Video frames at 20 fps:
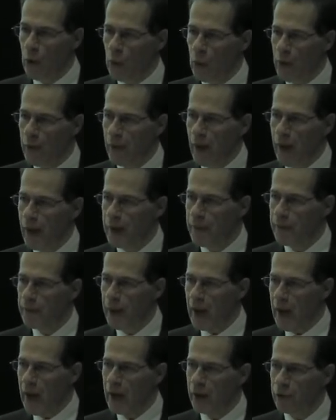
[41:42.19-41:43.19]
When they
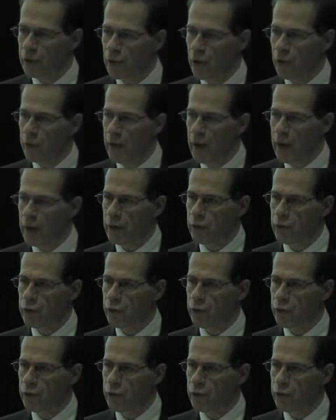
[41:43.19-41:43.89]
embarked on their